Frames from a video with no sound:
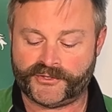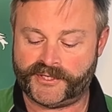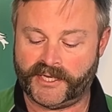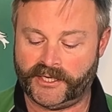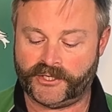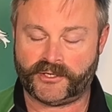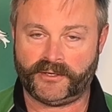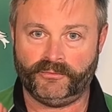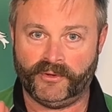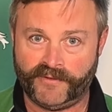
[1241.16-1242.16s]
stage
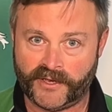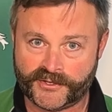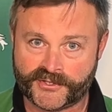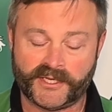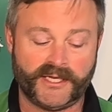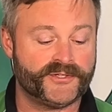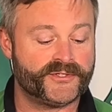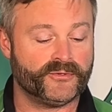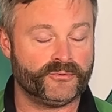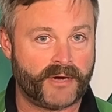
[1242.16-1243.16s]
with this is
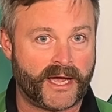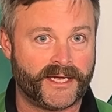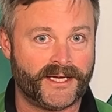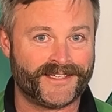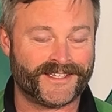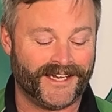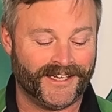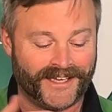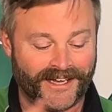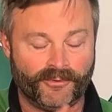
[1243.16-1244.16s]
to rack it and
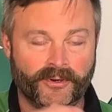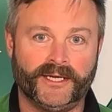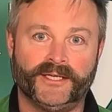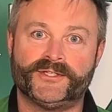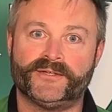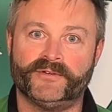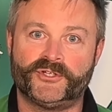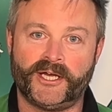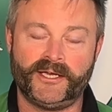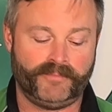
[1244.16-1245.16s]
get one into the
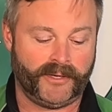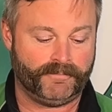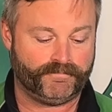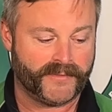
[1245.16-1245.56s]
chamber.